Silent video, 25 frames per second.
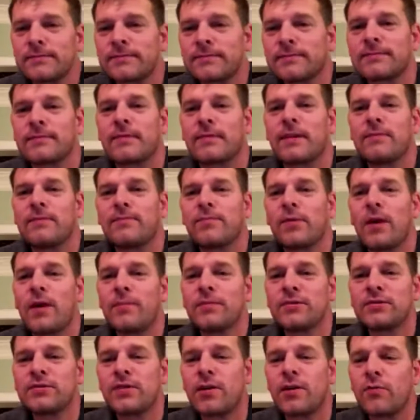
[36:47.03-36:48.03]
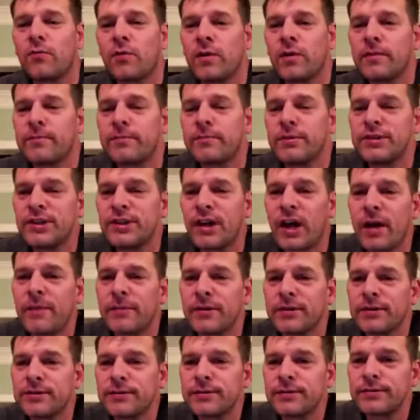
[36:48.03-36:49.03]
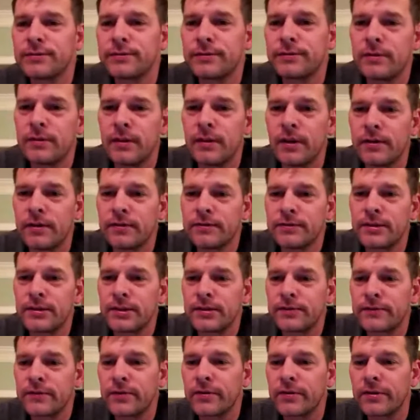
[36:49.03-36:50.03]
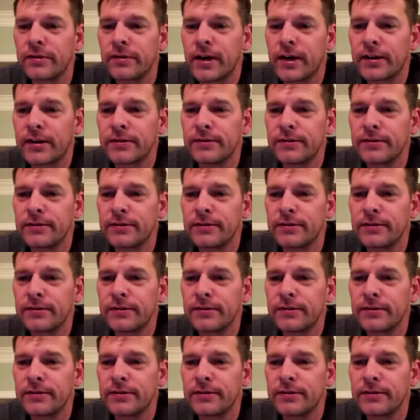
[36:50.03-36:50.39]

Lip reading: I'd probably start wearing pajamas, just for the record.